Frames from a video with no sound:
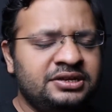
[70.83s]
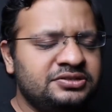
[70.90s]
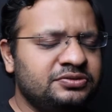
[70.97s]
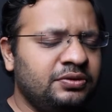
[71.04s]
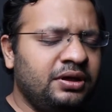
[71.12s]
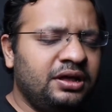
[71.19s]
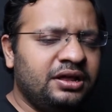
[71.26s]

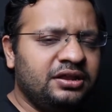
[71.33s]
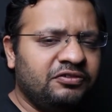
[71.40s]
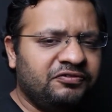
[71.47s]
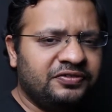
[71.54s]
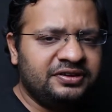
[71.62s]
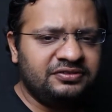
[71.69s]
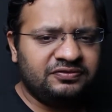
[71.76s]
So uh, the
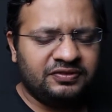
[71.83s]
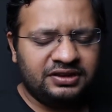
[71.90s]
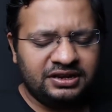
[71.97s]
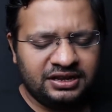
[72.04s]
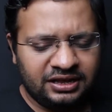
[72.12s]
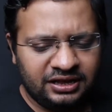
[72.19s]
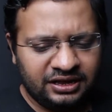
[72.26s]
first
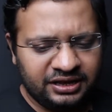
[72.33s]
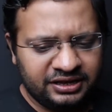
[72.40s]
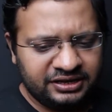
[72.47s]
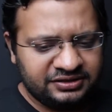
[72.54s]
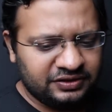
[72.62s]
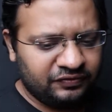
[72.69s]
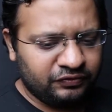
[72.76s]
one uh,
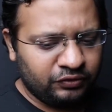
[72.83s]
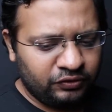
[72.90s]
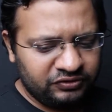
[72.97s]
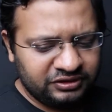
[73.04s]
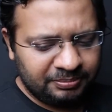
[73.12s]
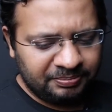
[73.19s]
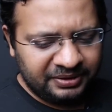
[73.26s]
is of
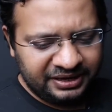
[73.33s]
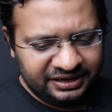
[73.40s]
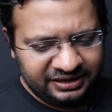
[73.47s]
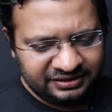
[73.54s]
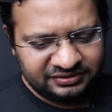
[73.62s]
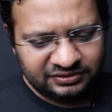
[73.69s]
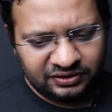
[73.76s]
course the
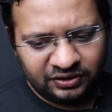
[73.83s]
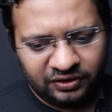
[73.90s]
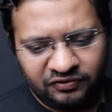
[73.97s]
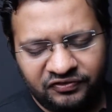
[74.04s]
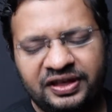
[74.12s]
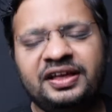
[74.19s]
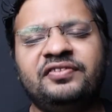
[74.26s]
base of